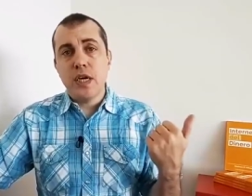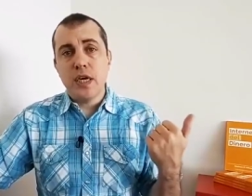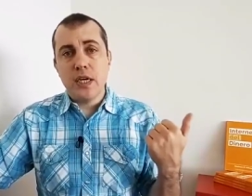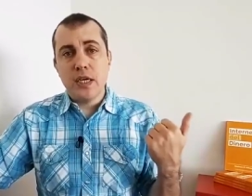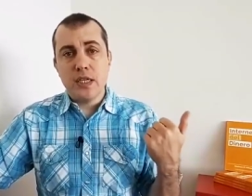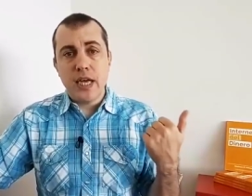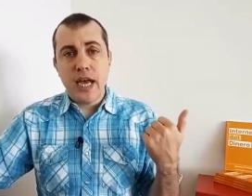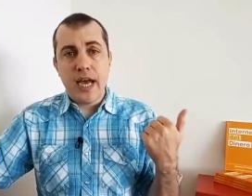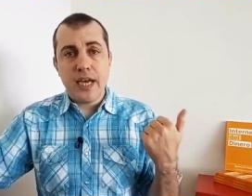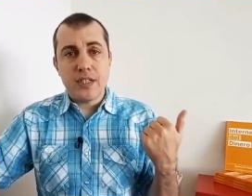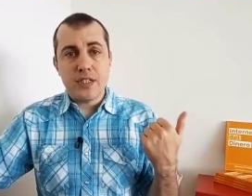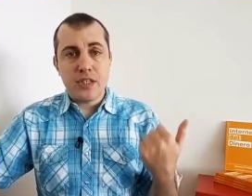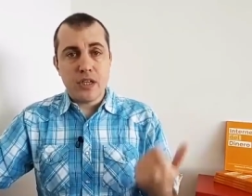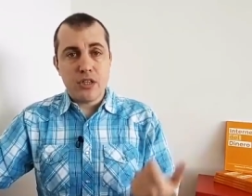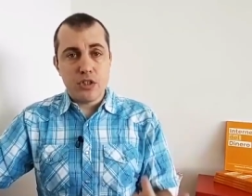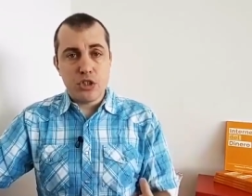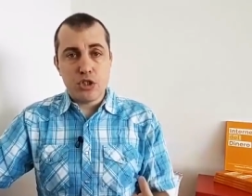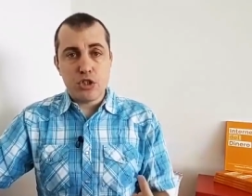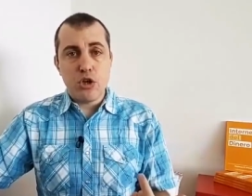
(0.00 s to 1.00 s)
it has
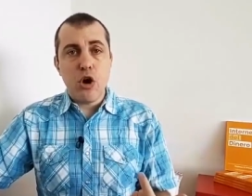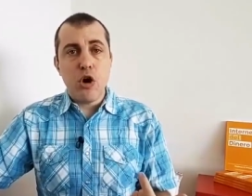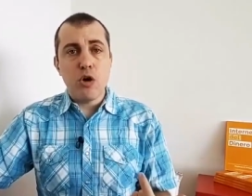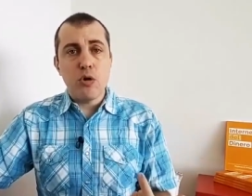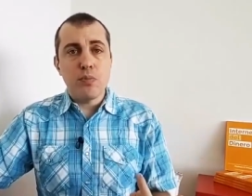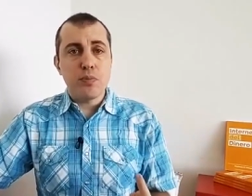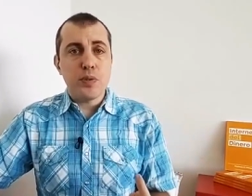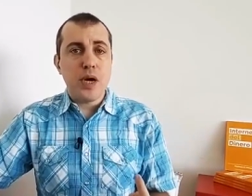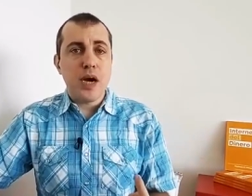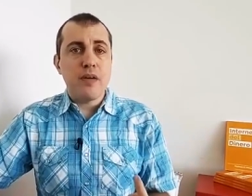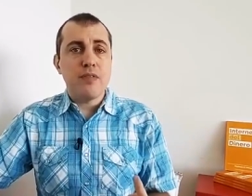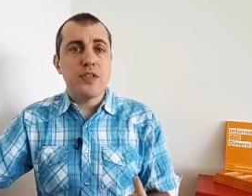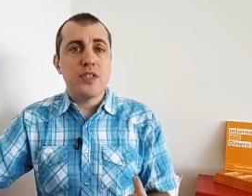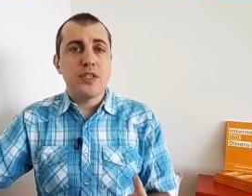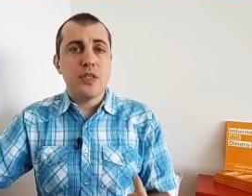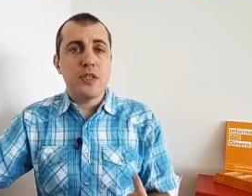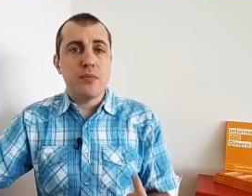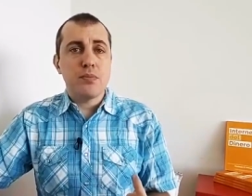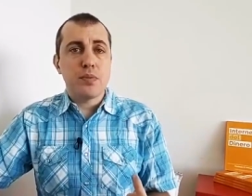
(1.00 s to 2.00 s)
strong
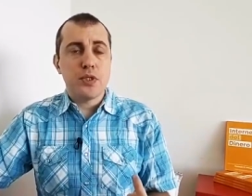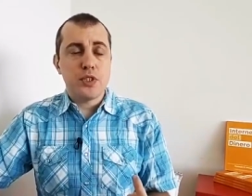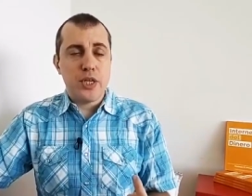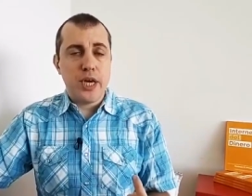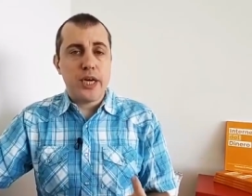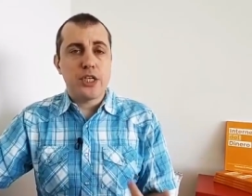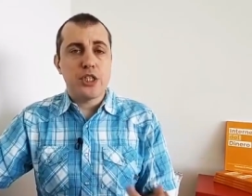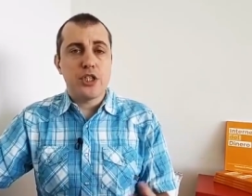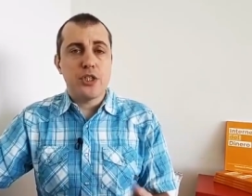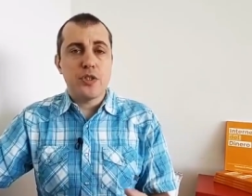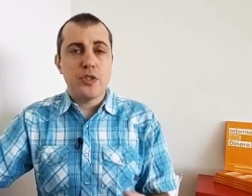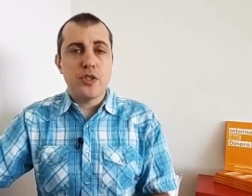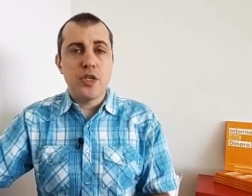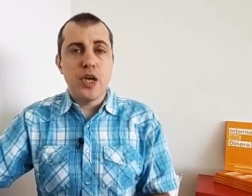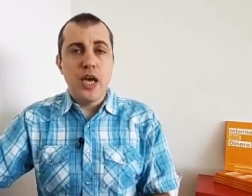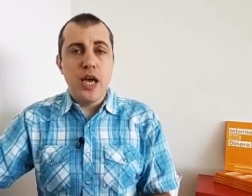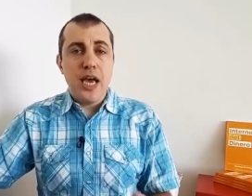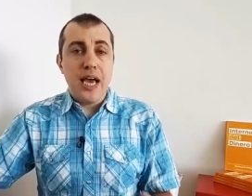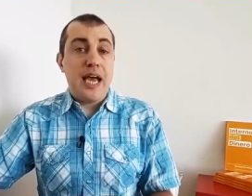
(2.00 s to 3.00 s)
privacy protections
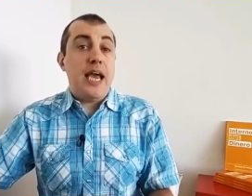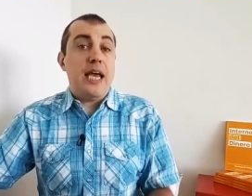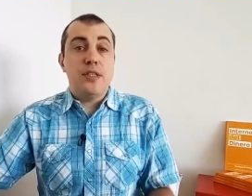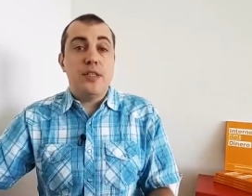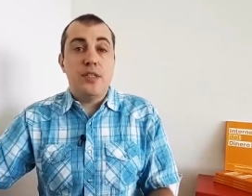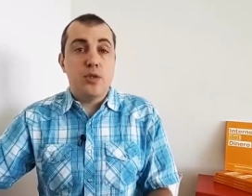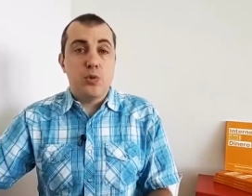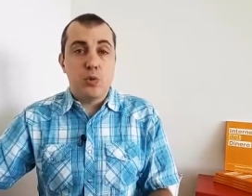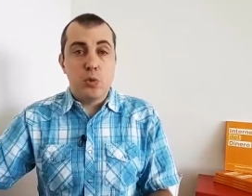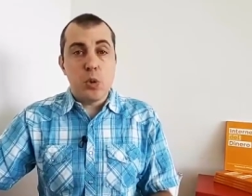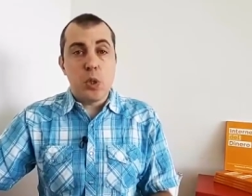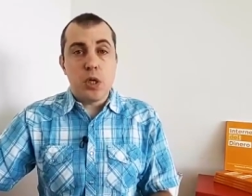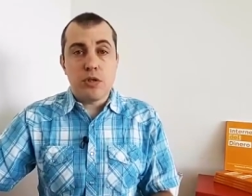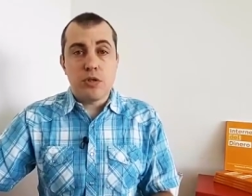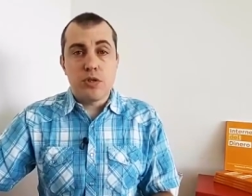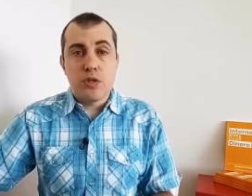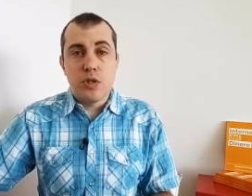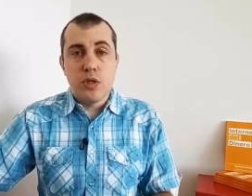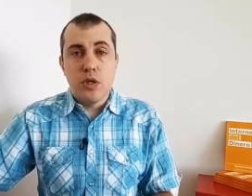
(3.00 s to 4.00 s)
and it
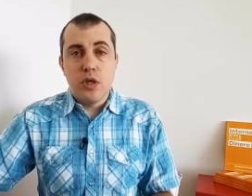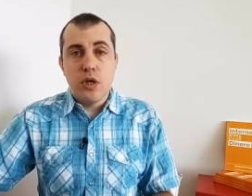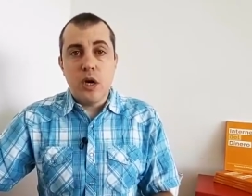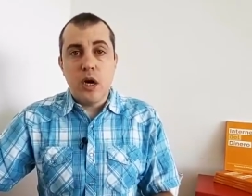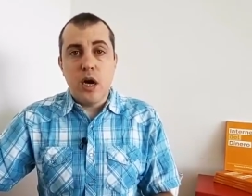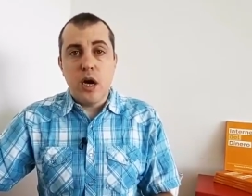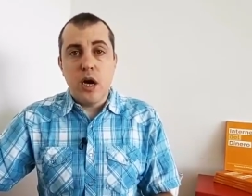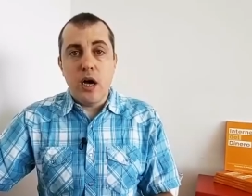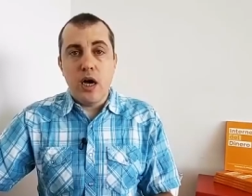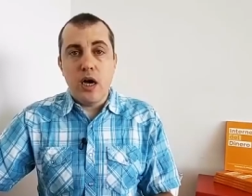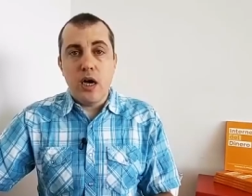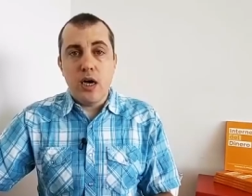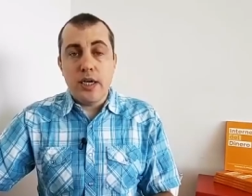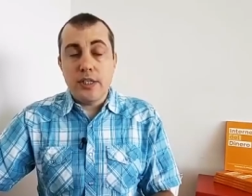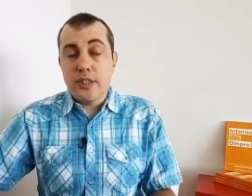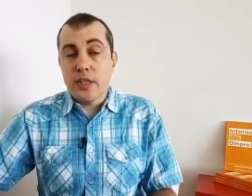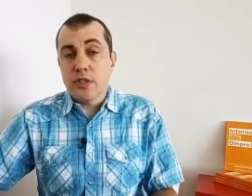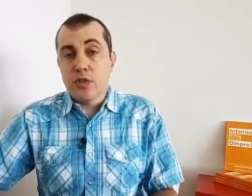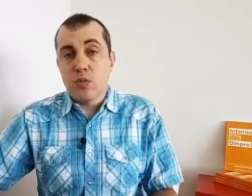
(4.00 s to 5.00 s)
works. Uh,
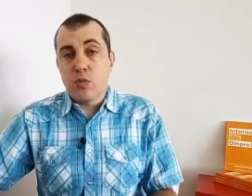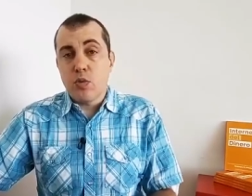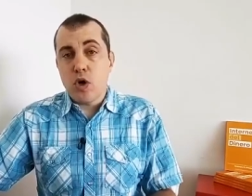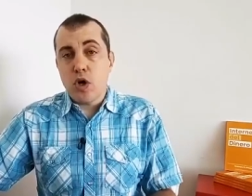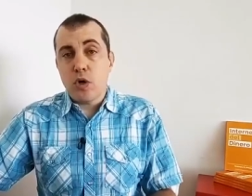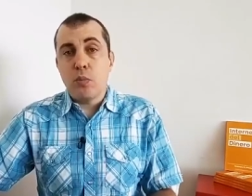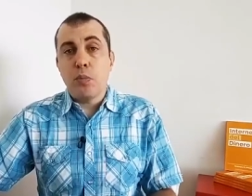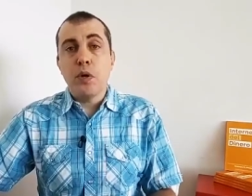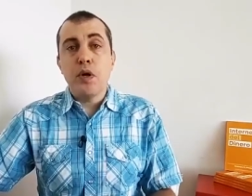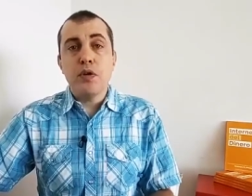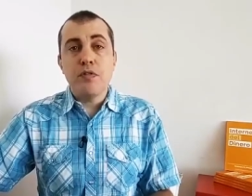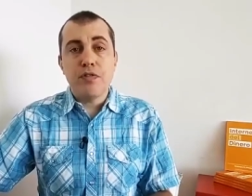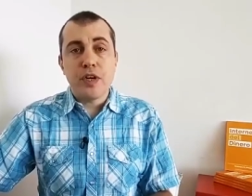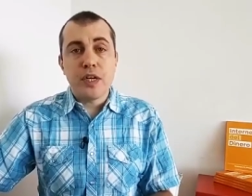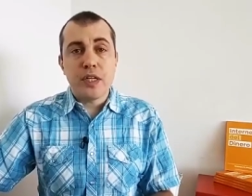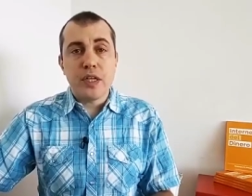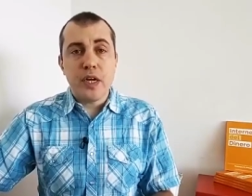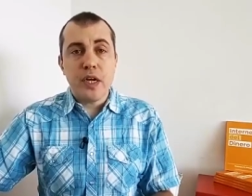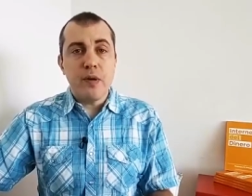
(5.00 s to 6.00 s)
it doesn't work
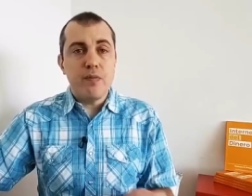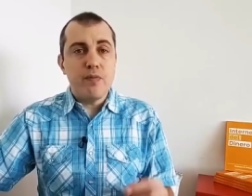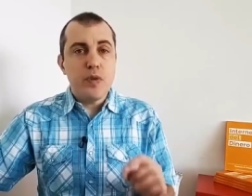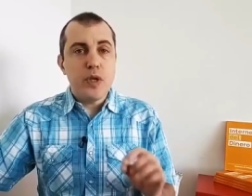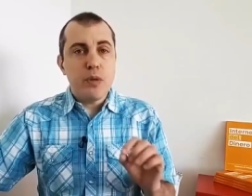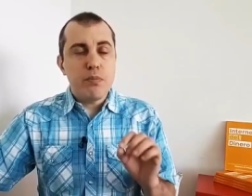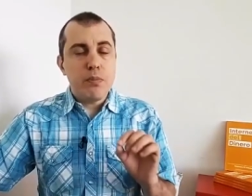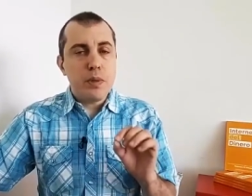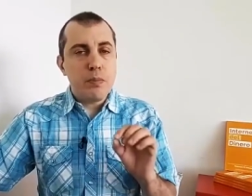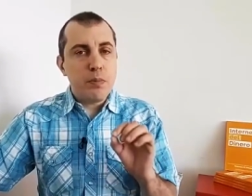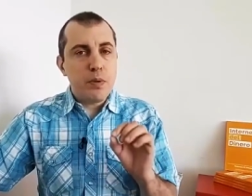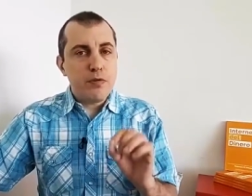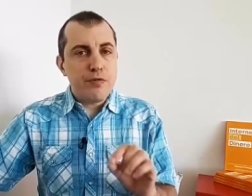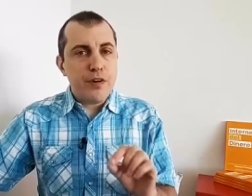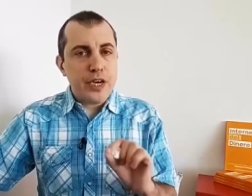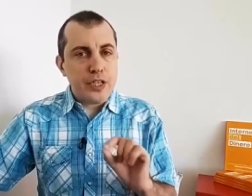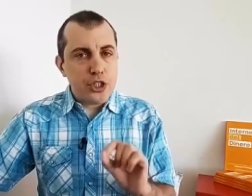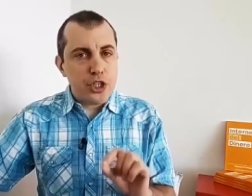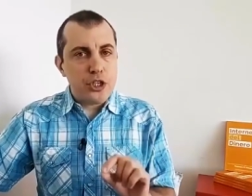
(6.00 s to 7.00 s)
perfectly, but
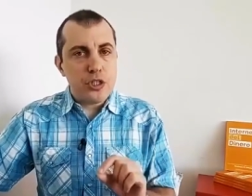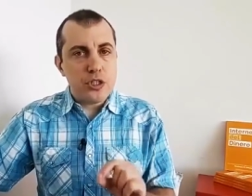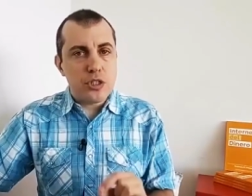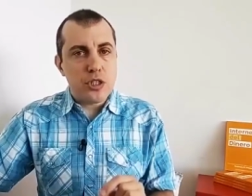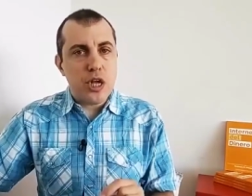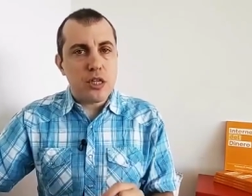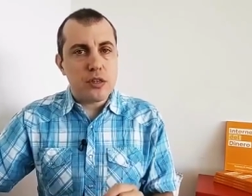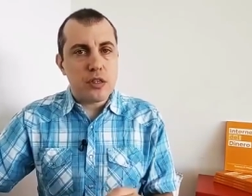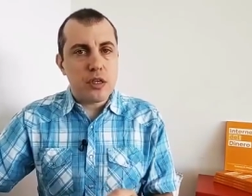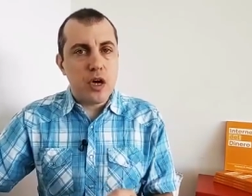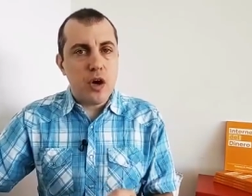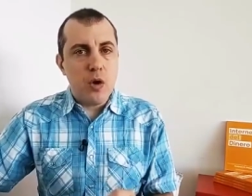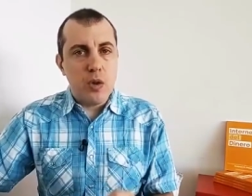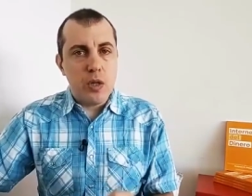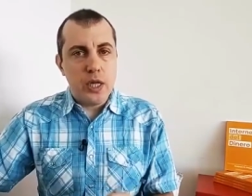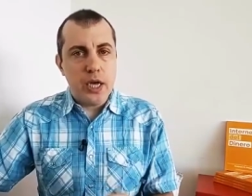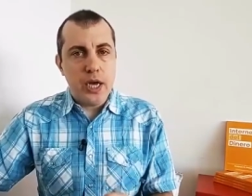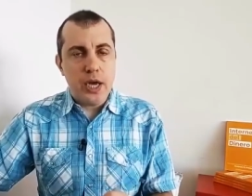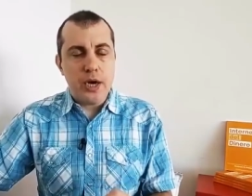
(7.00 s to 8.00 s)
perfection is not the
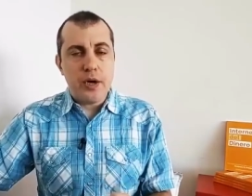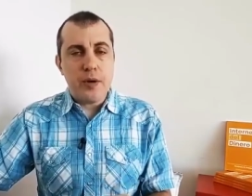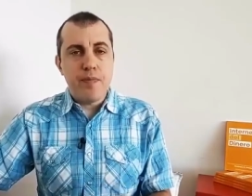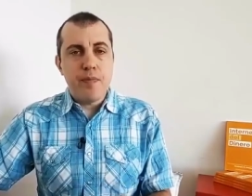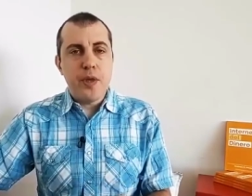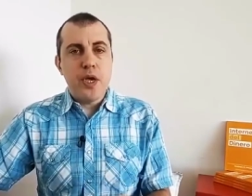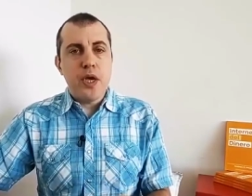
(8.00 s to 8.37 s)
goal here.